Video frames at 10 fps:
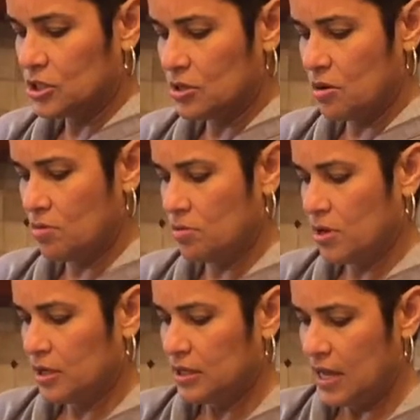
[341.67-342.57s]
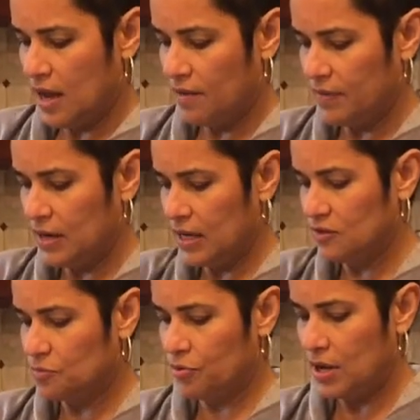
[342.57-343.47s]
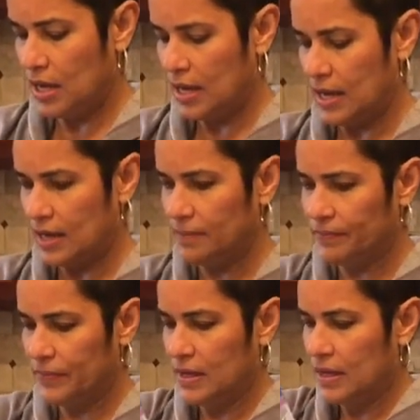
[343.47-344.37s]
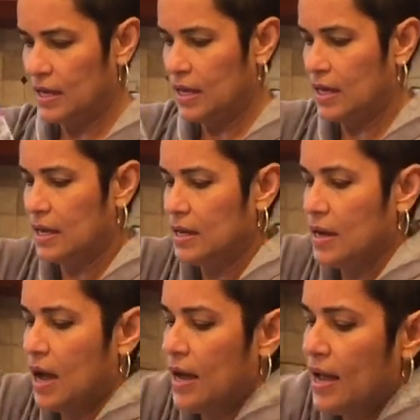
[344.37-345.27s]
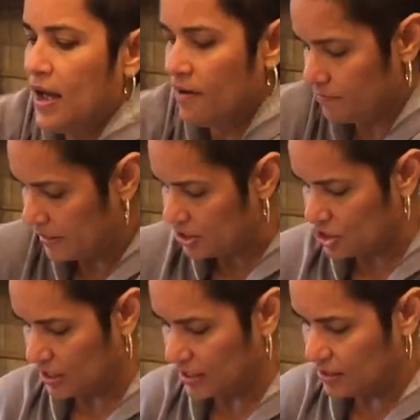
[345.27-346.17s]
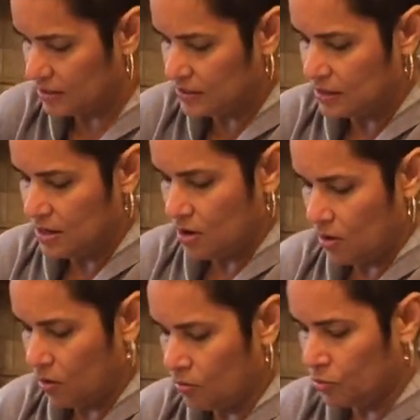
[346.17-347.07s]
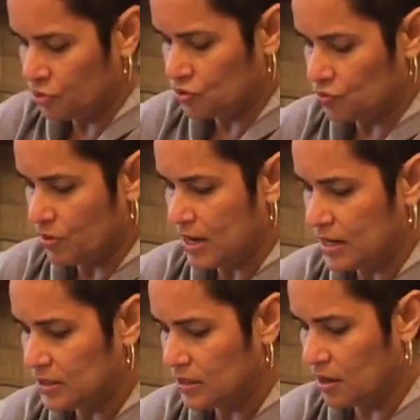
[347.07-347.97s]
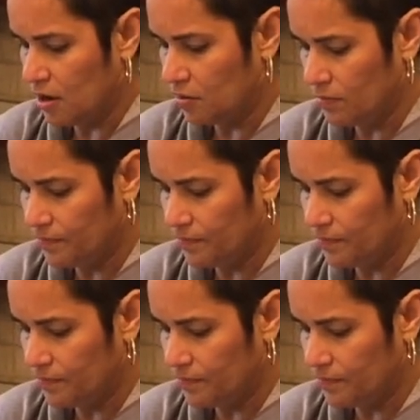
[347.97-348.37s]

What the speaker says: So the oven is preheating and I have my chickens almost ready to go.